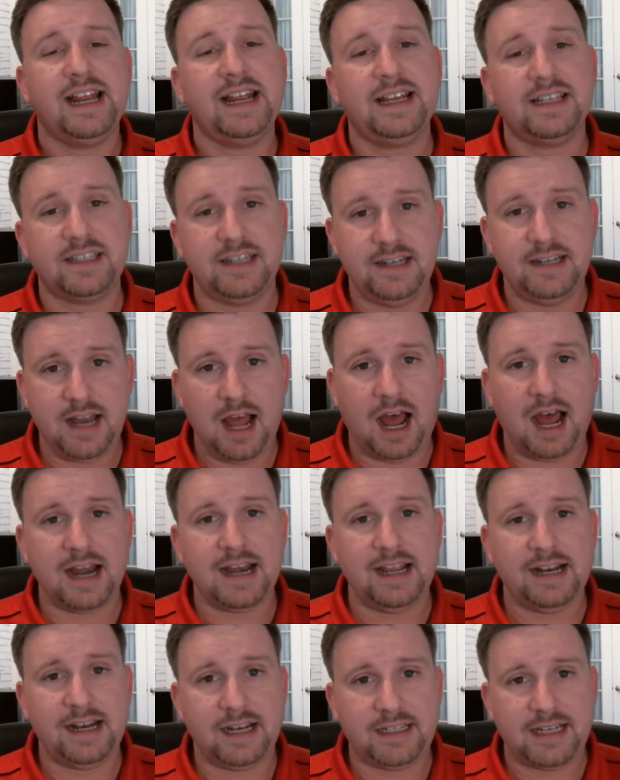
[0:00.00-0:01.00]
is
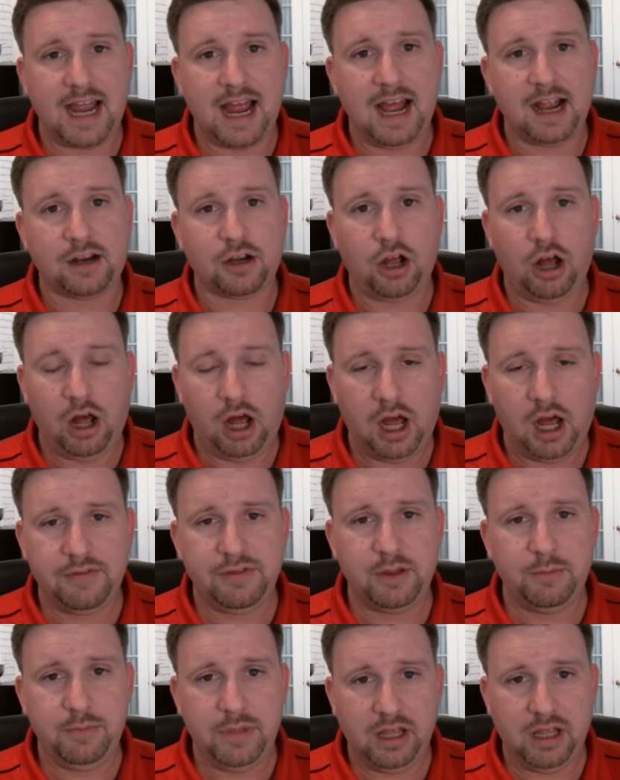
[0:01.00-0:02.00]
not an attack
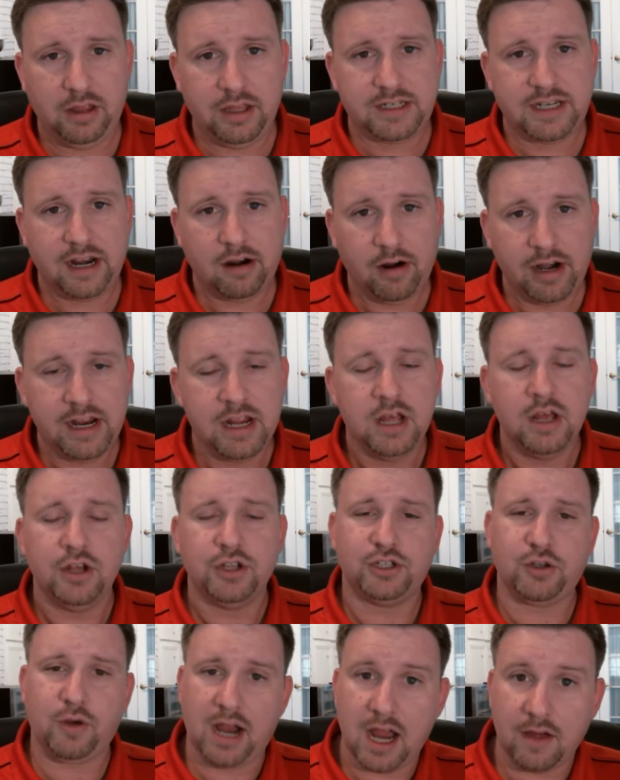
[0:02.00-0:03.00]
on the military.
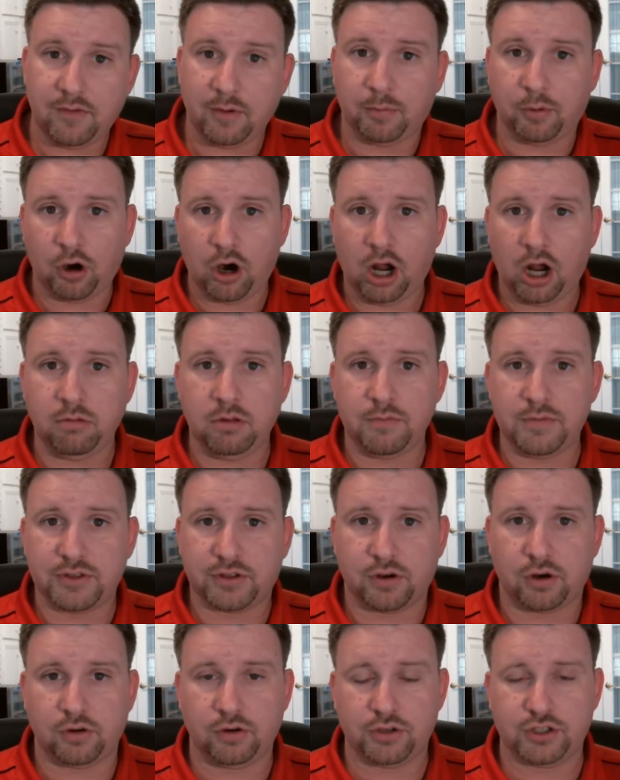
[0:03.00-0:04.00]
So I have a problem
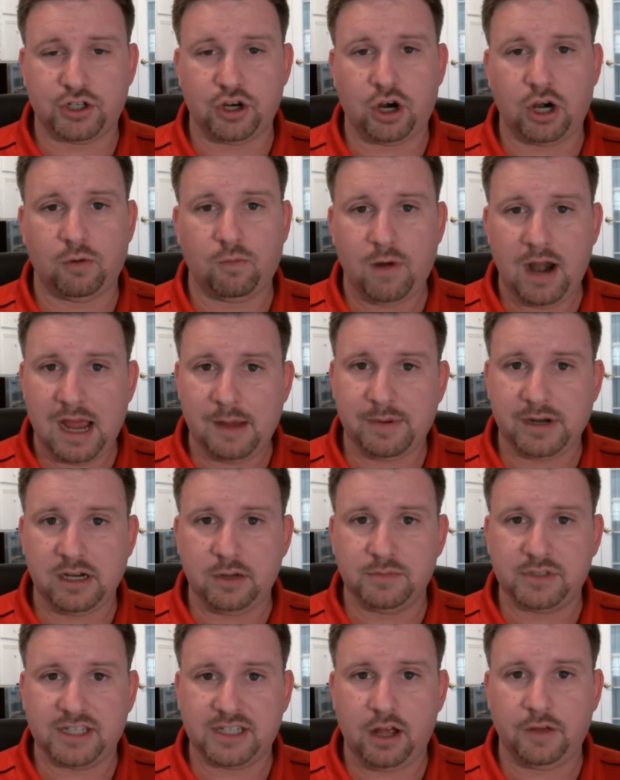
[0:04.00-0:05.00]
with Colonel Starr wrapping
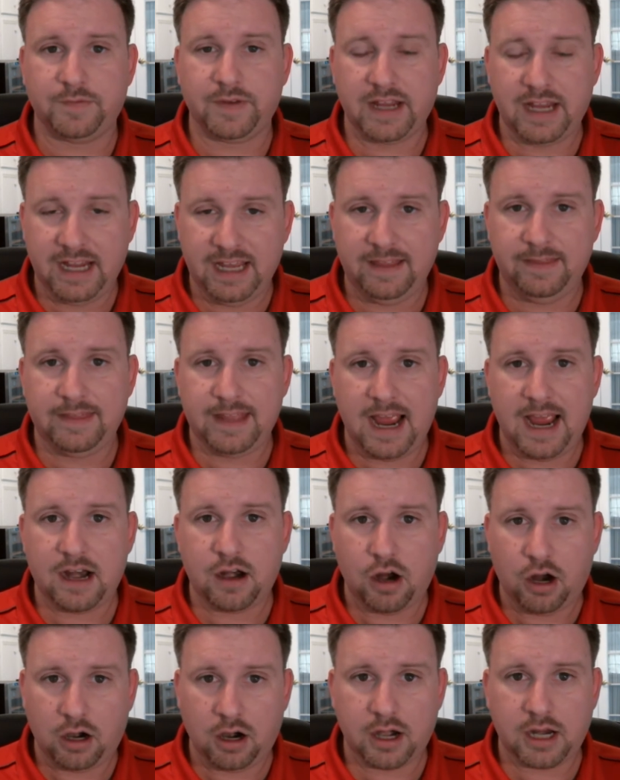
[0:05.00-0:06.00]
himself in
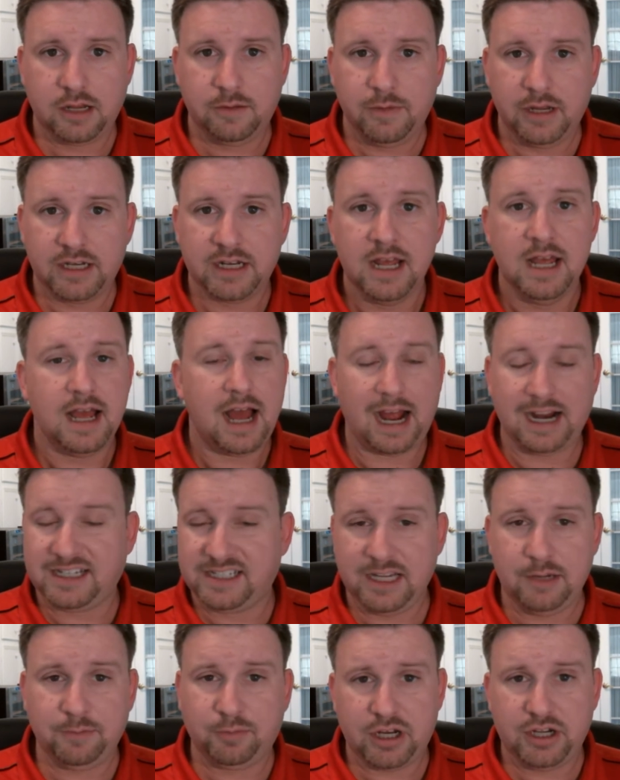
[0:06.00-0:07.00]
that argument. I
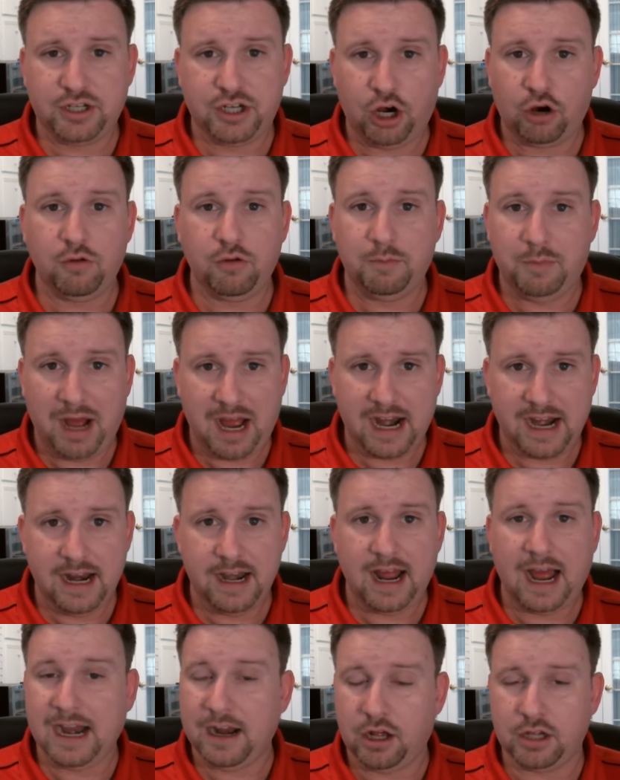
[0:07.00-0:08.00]
simply don't buy
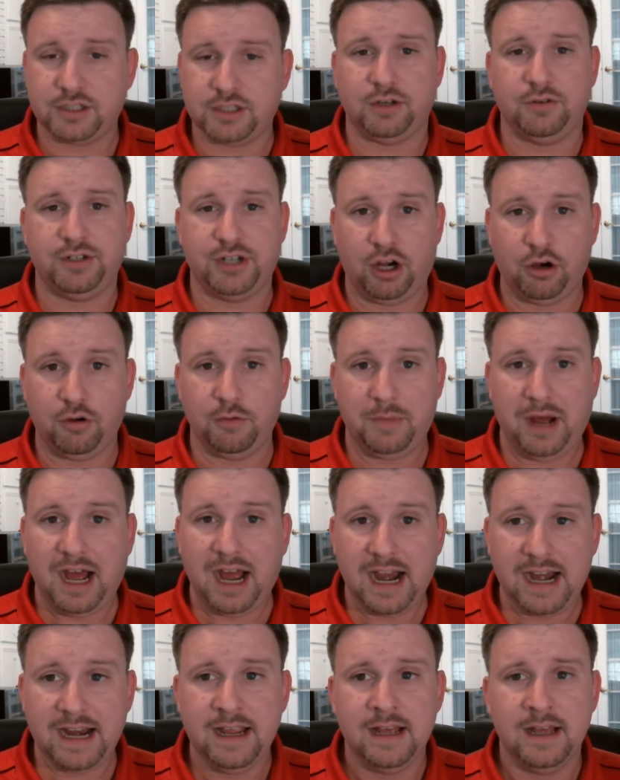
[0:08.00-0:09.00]
it. I also don't
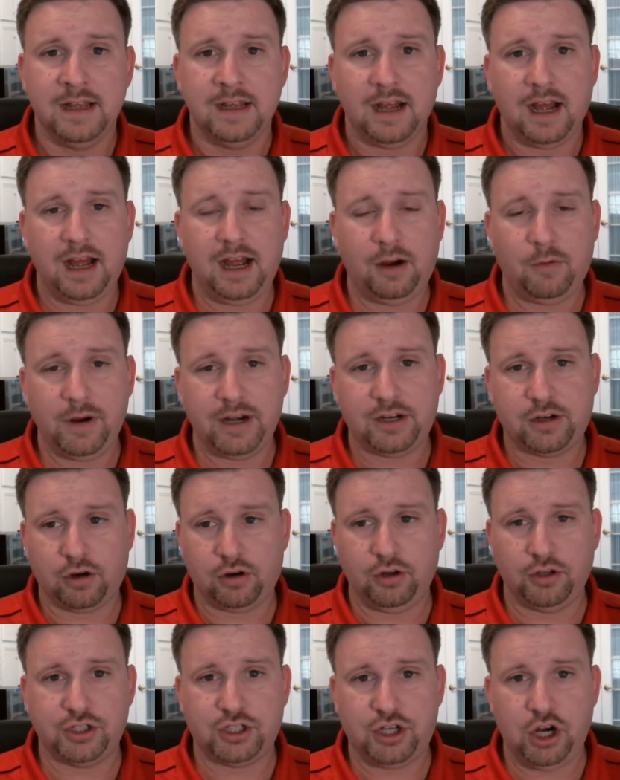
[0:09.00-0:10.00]
buy when
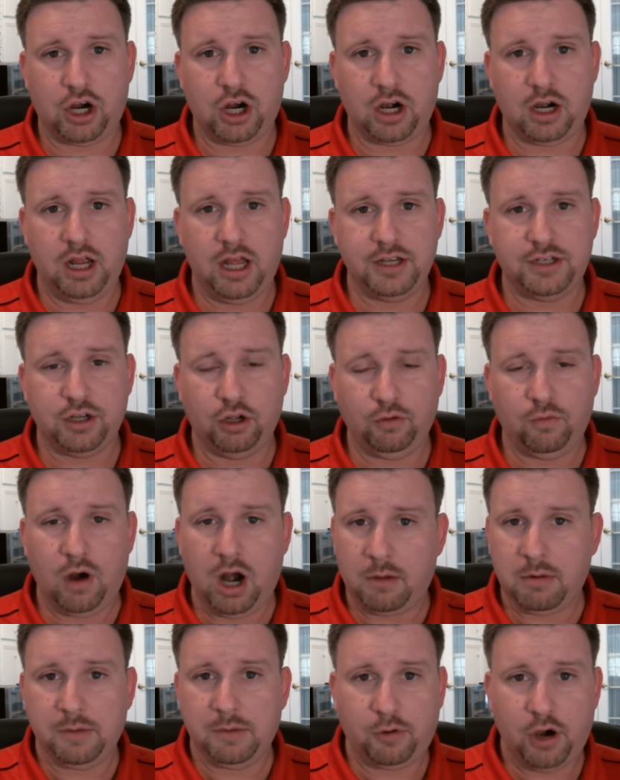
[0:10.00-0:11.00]
Colonel Starr told
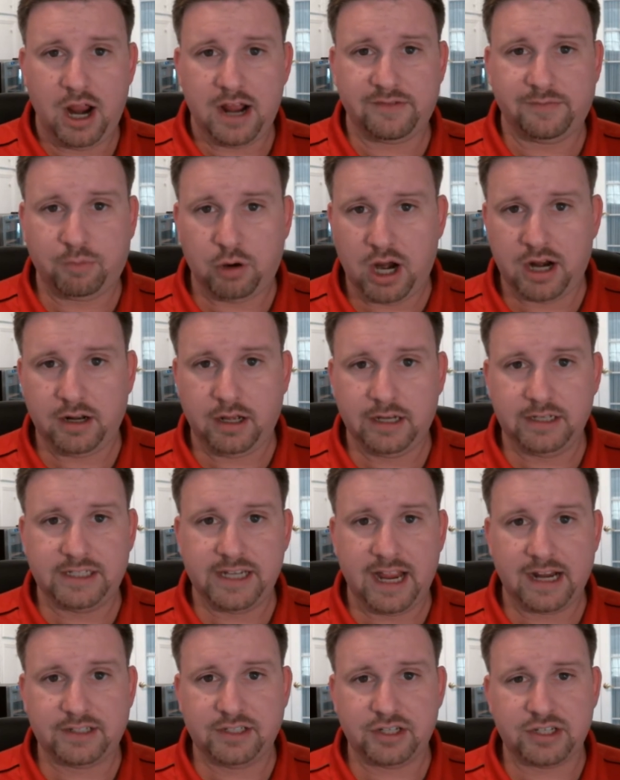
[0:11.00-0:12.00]
Robert Pratt of Pratt on
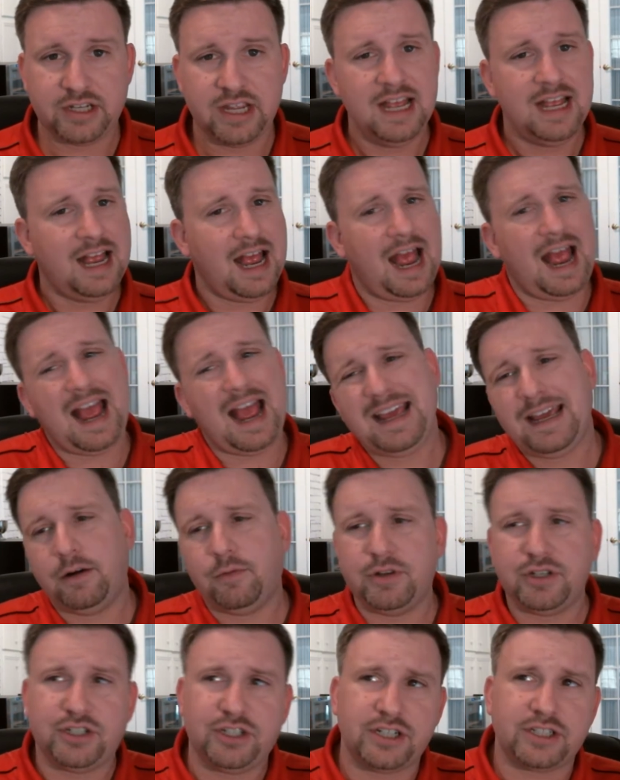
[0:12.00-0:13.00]
Texas, hey,
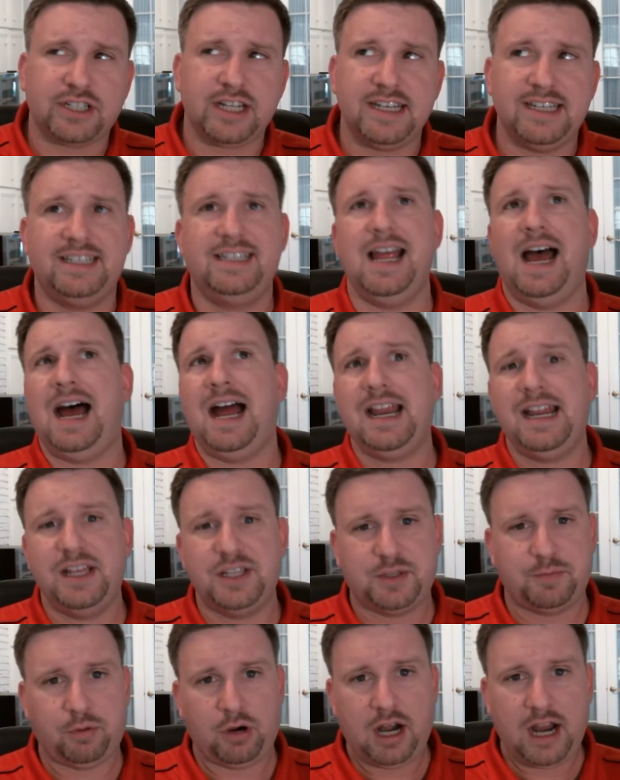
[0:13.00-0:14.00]
it was just a
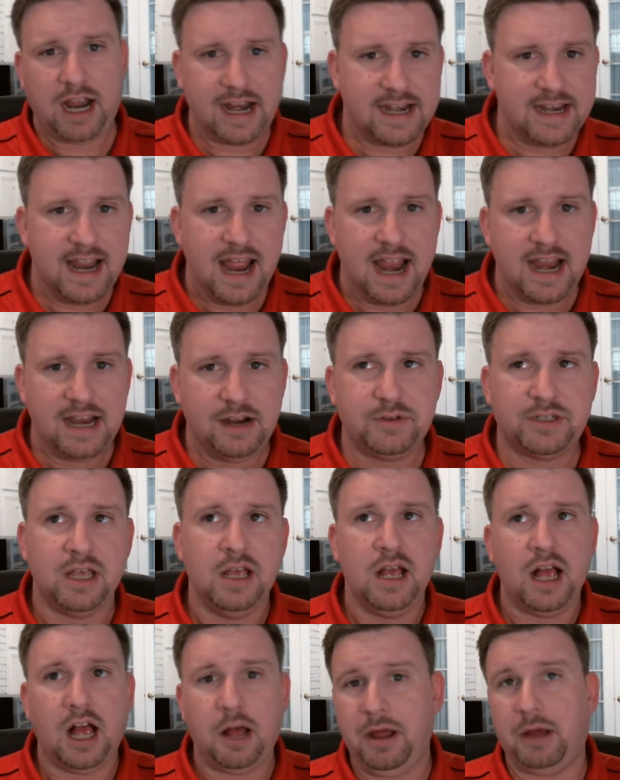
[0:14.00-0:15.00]
Dyess Pride Day. It
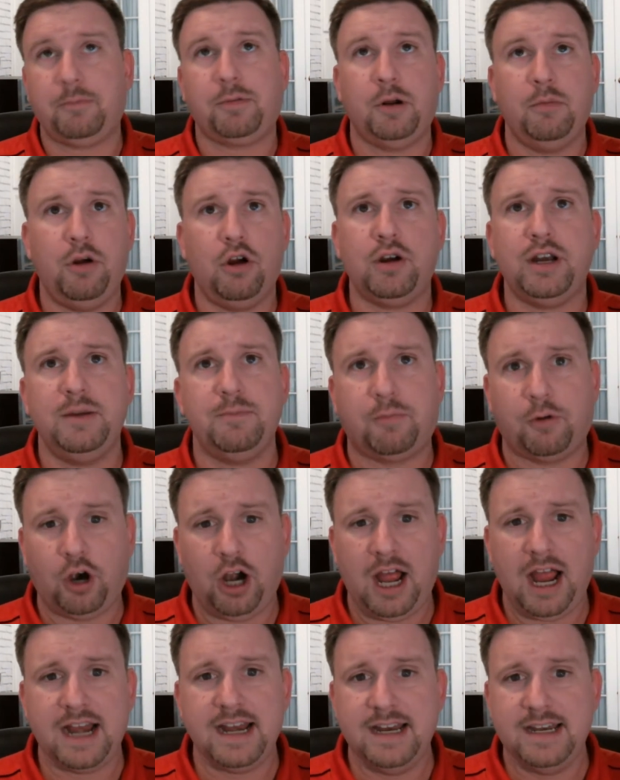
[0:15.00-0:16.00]
was about promoting
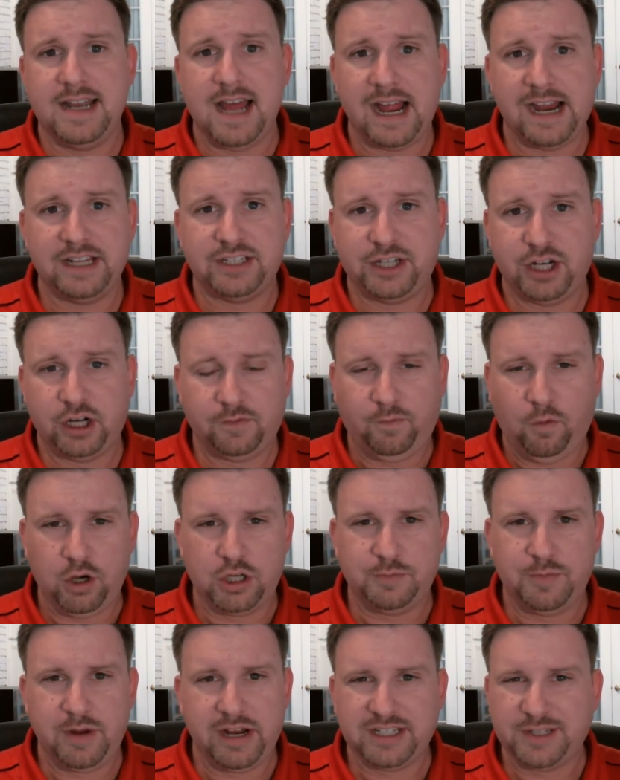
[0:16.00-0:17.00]
pride at Dyess Air
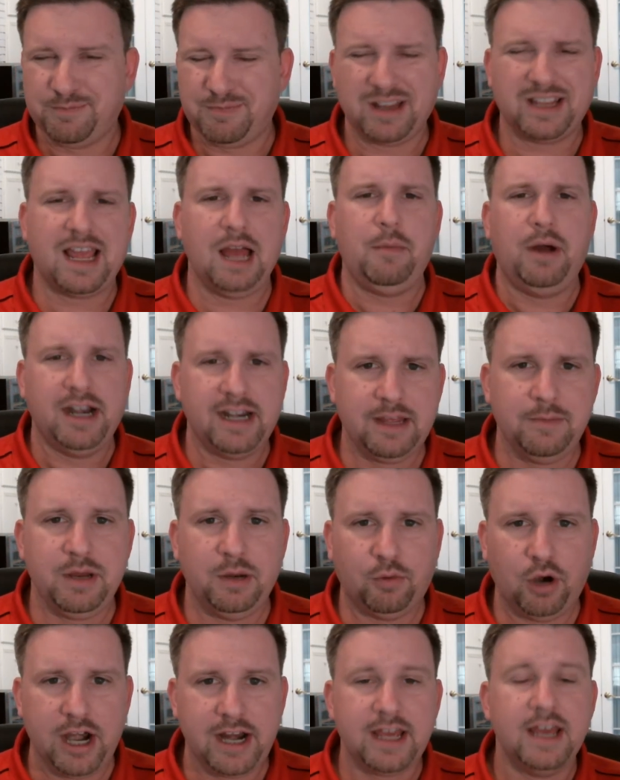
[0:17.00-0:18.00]
Force Base. Come on, give
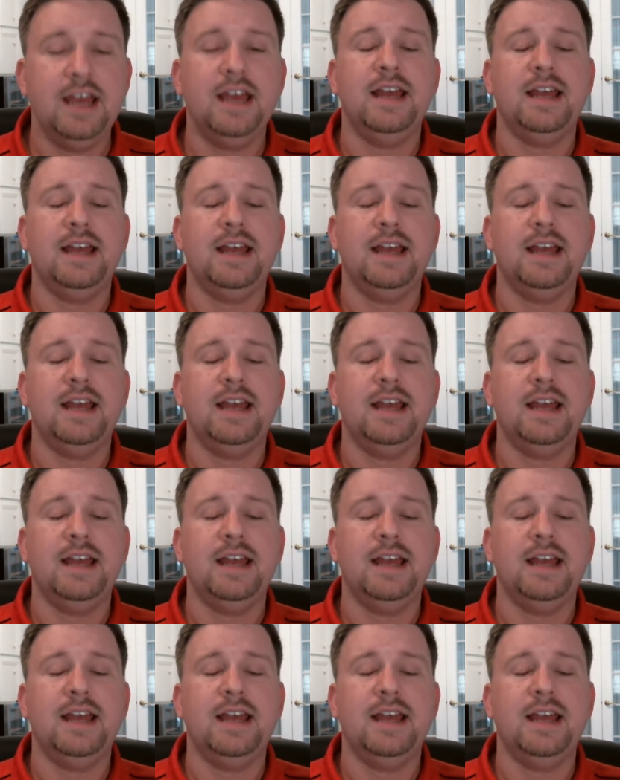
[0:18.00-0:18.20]
me a break.